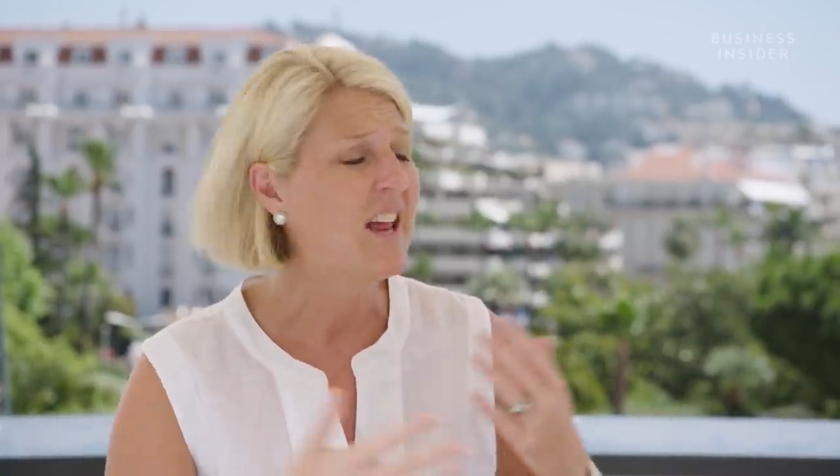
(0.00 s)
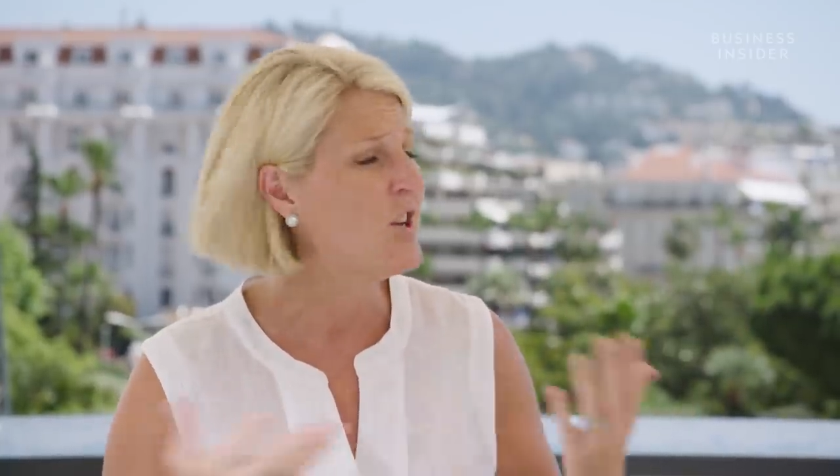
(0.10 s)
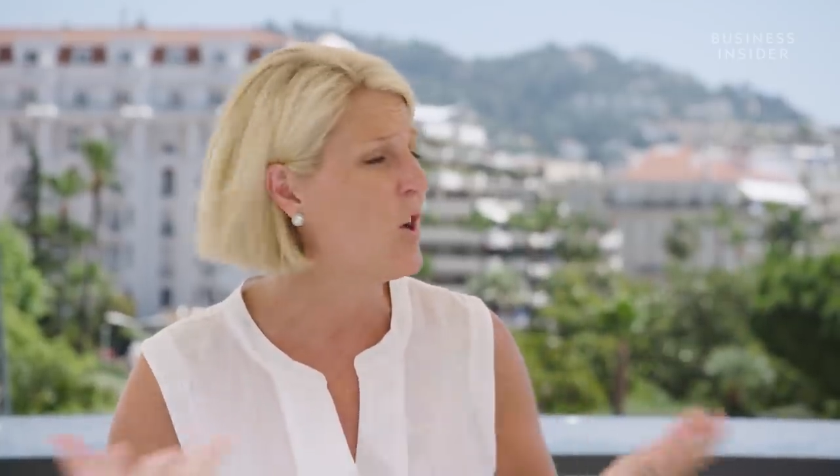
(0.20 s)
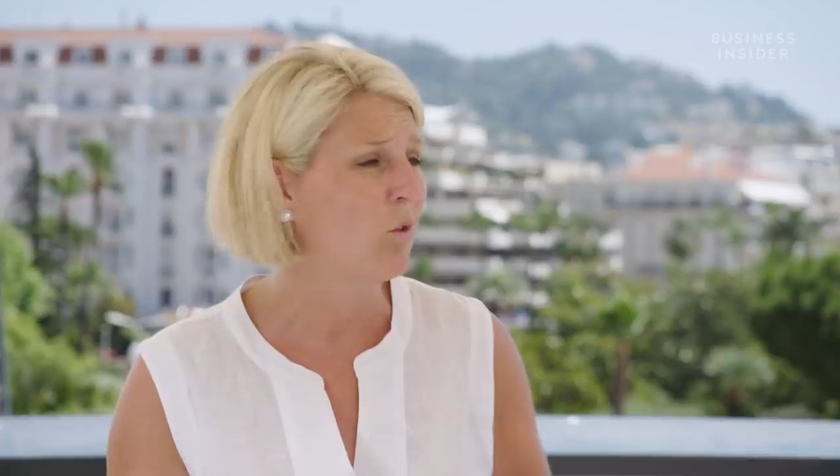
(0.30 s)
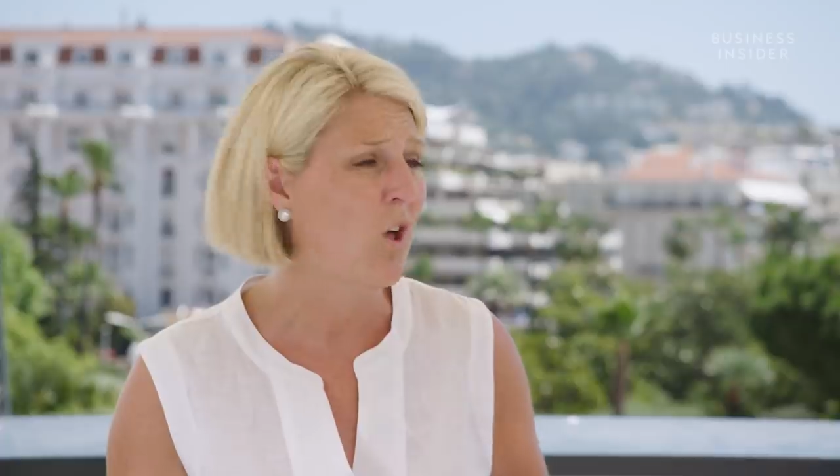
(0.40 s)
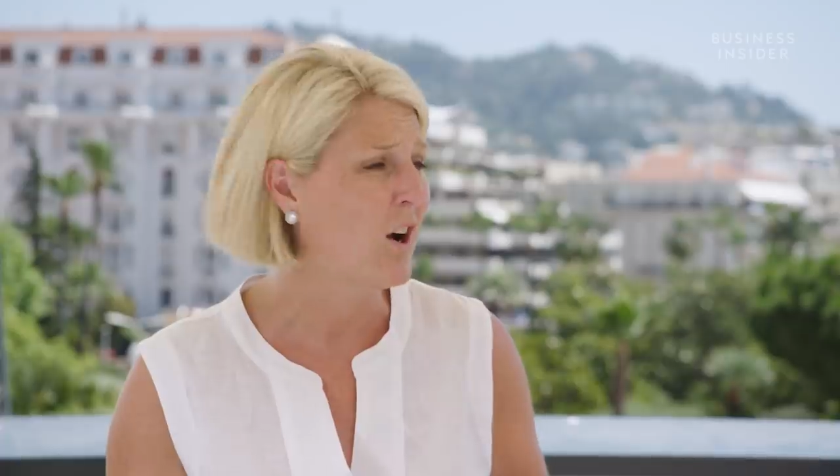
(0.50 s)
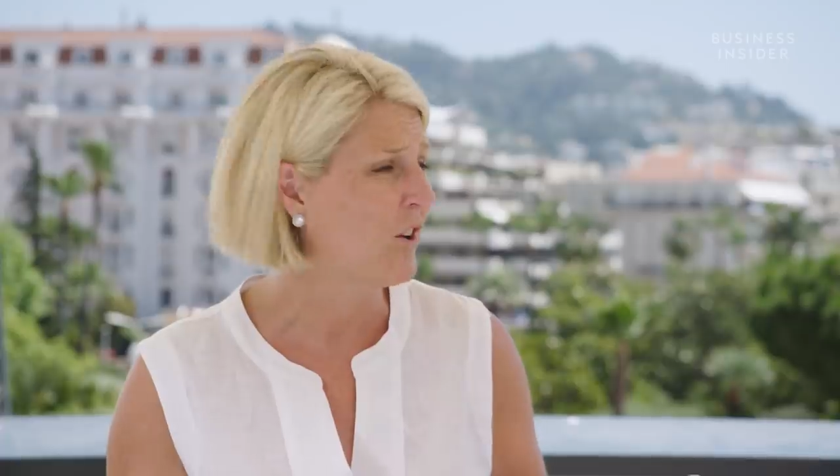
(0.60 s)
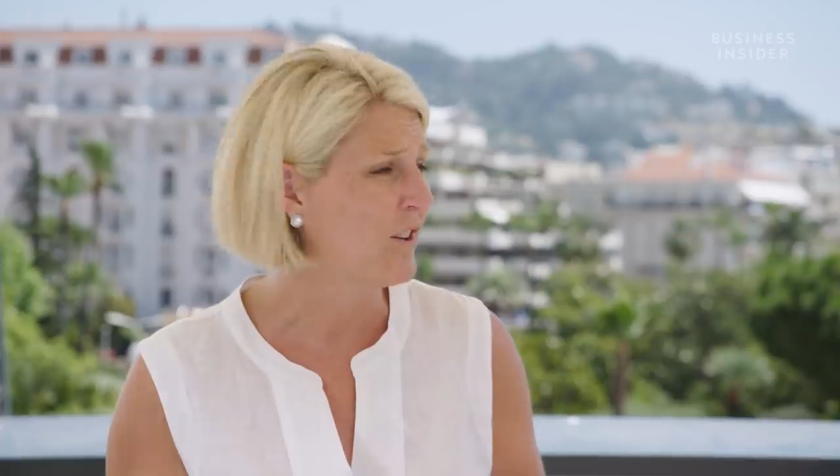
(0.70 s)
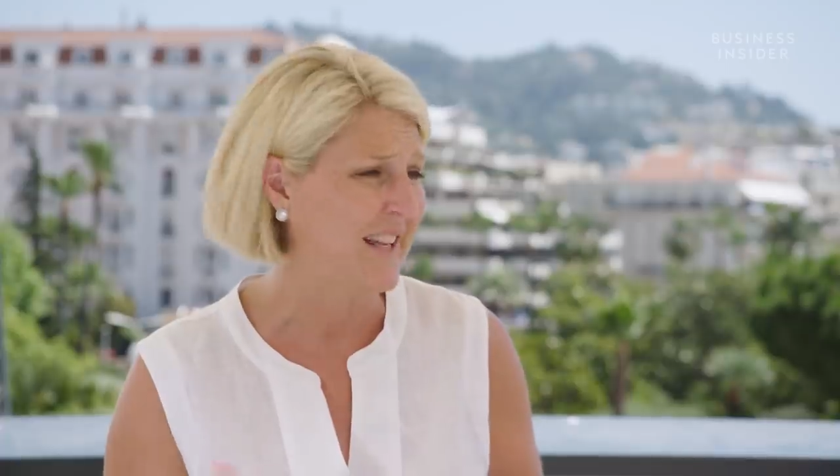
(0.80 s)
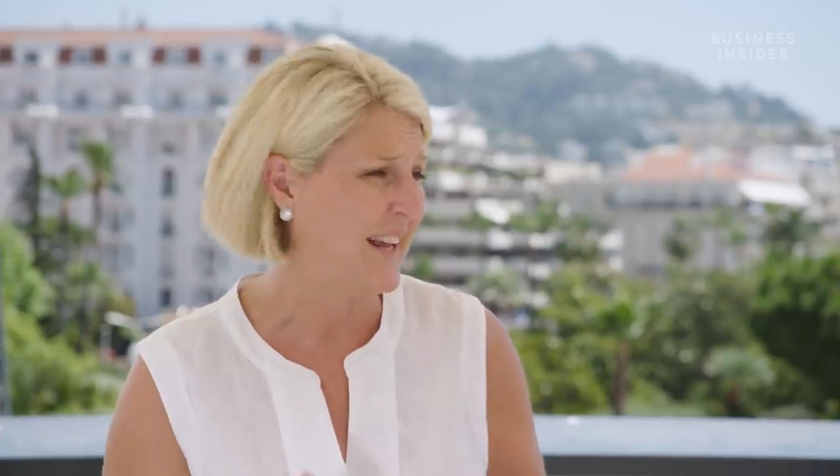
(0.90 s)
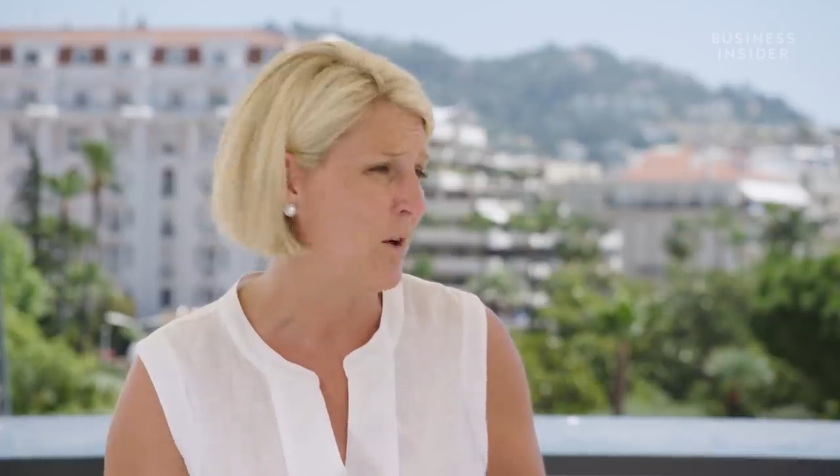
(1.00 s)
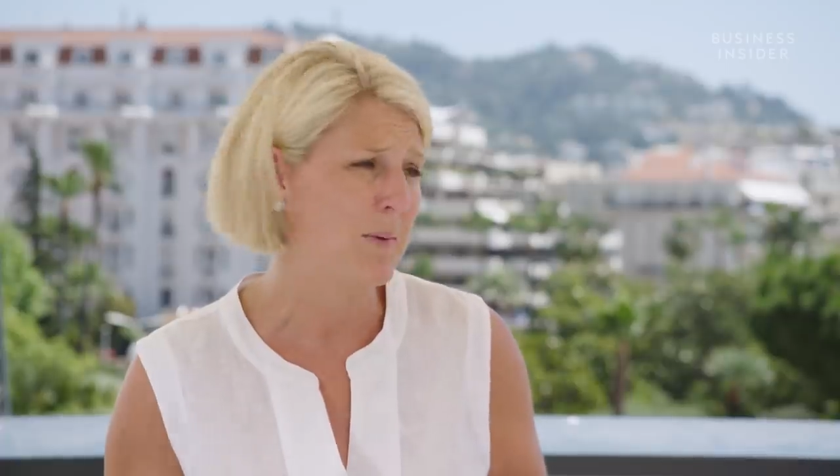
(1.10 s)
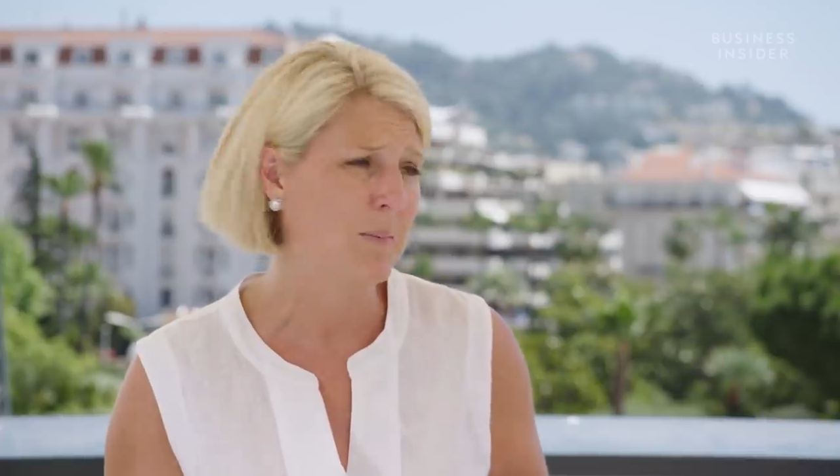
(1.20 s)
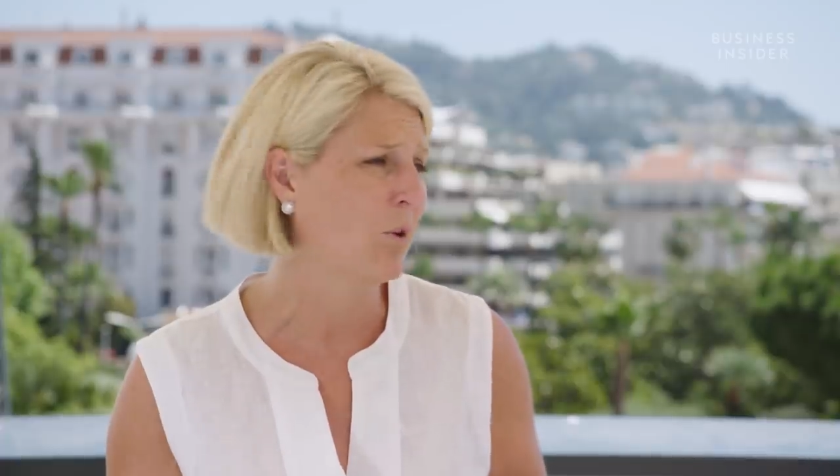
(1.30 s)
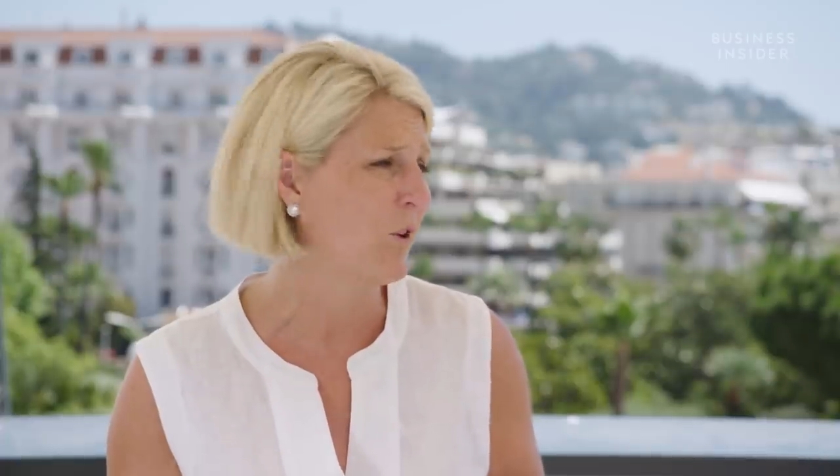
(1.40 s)
No longer is that how
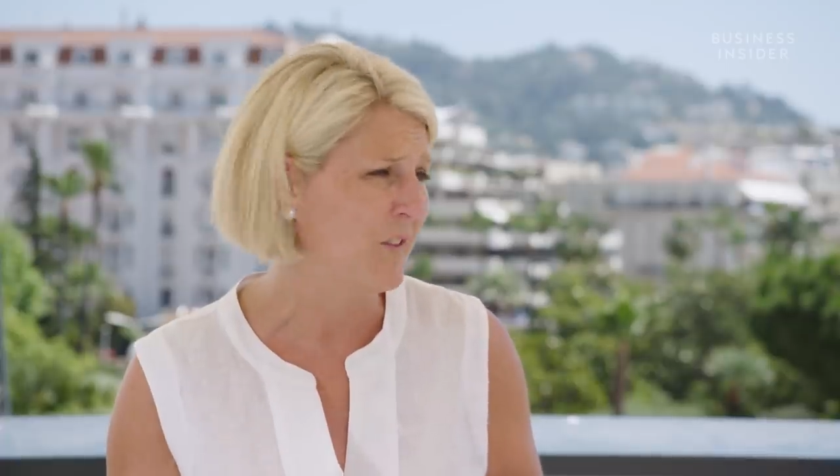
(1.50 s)
people are